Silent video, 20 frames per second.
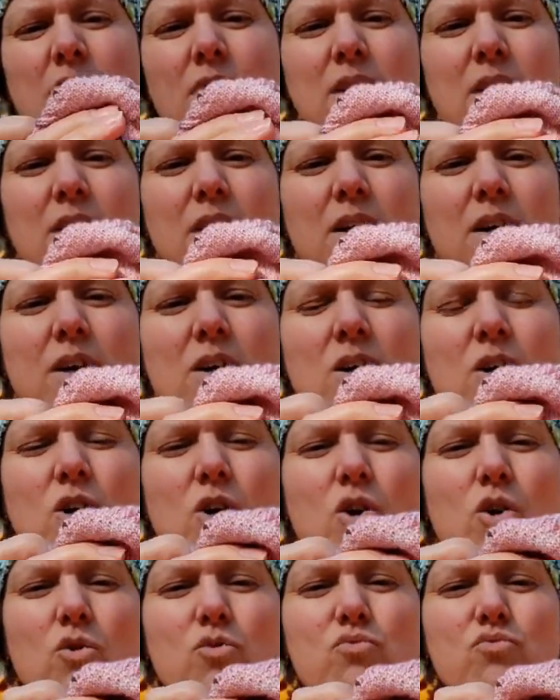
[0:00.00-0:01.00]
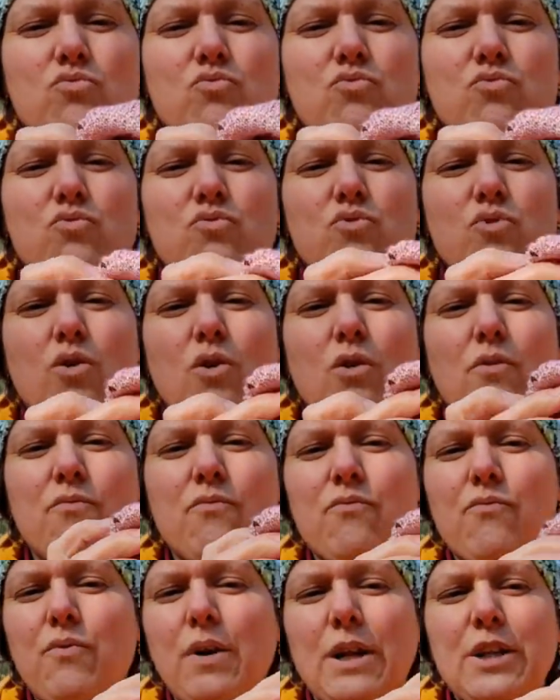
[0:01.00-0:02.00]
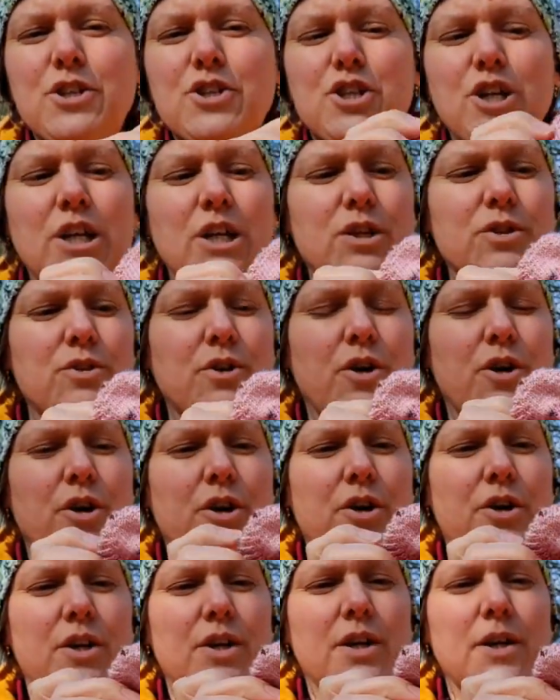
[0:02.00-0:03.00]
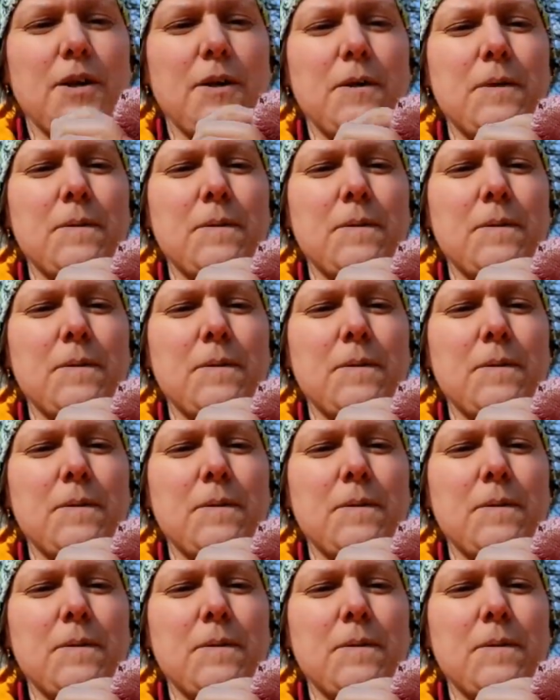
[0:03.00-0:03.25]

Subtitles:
so French heel turn